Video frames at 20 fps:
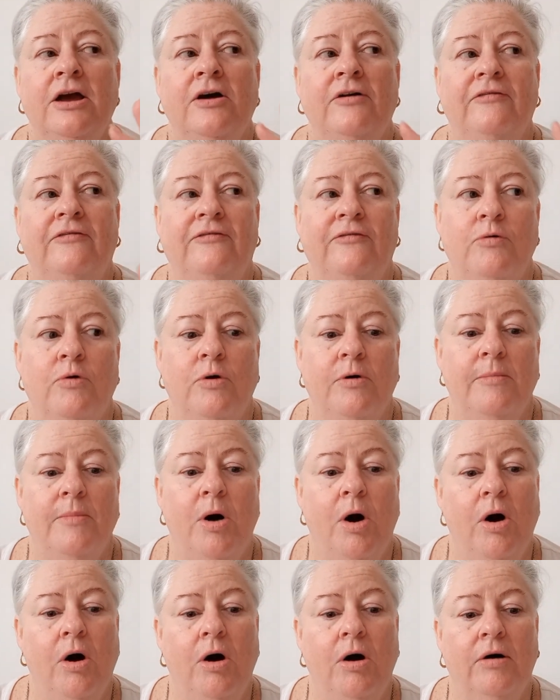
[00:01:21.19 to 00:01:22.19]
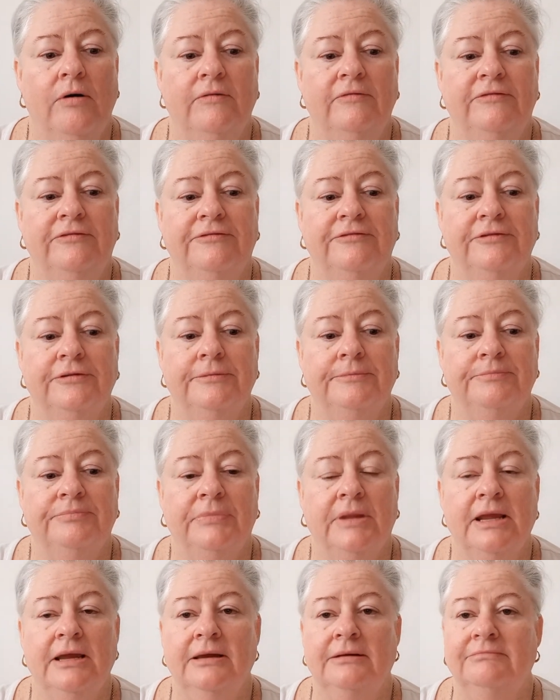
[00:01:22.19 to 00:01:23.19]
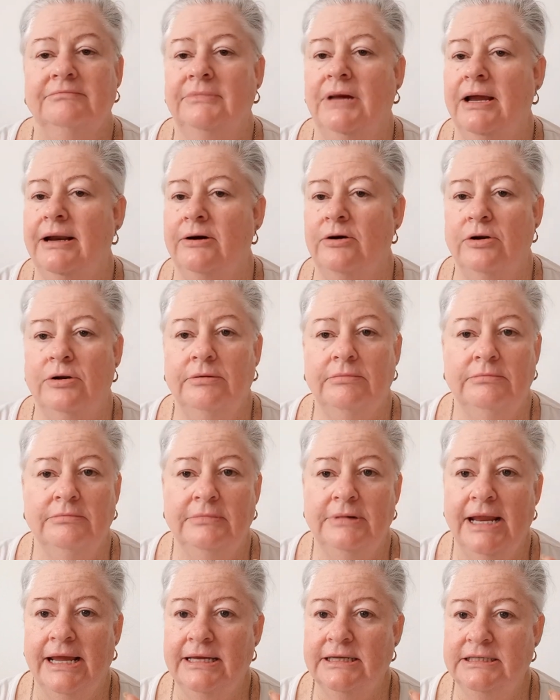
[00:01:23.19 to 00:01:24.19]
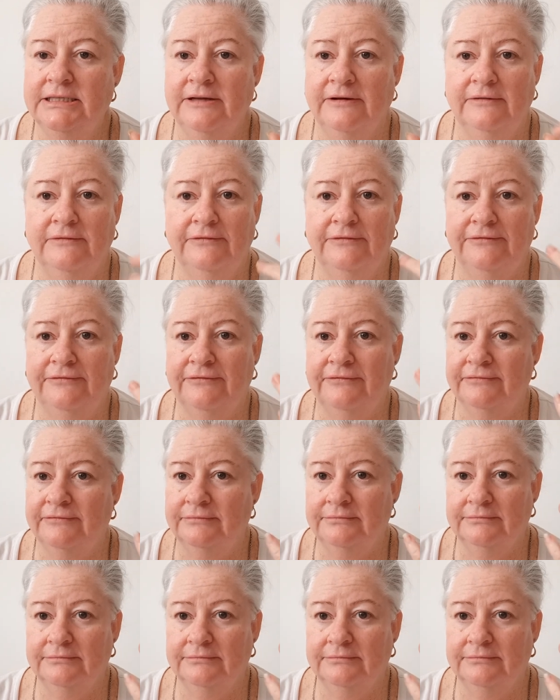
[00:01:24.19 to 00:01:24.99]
form of, I don't know, negative